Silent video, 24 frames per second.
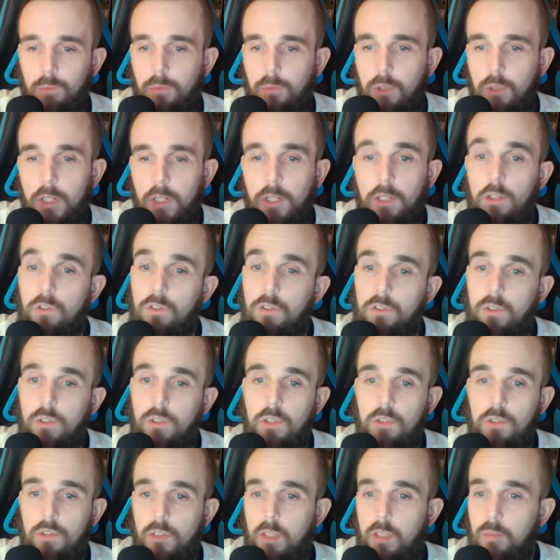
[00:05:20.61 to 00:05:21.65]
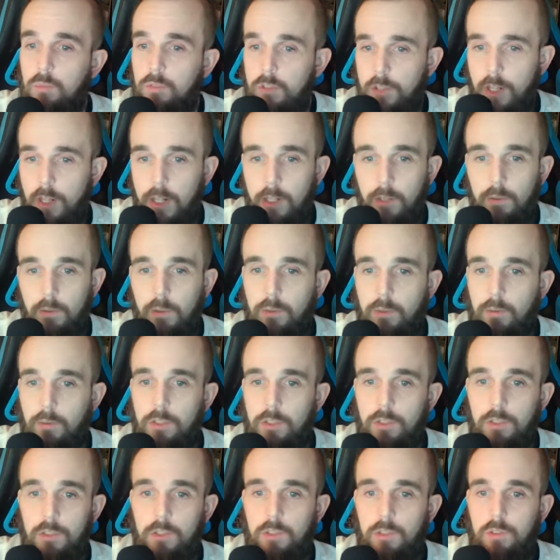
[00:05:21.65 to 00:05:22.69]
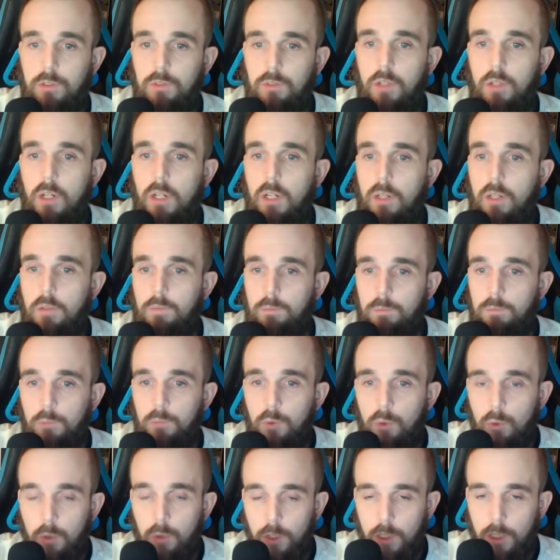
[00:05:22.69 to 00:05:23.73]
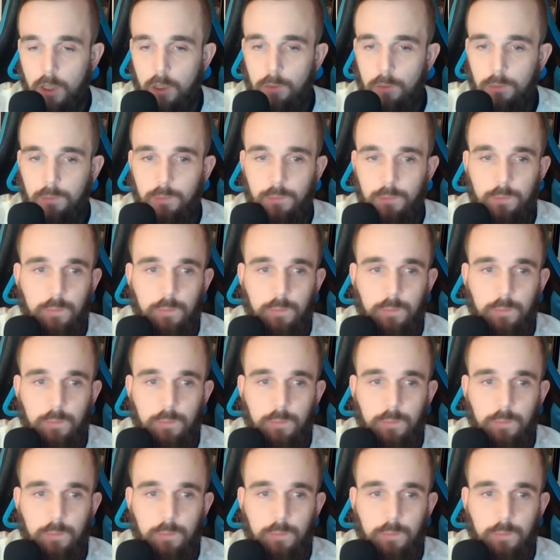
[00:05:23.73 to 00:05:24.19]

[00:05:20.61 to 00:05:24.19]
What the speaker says: players in the same salary region as Julio.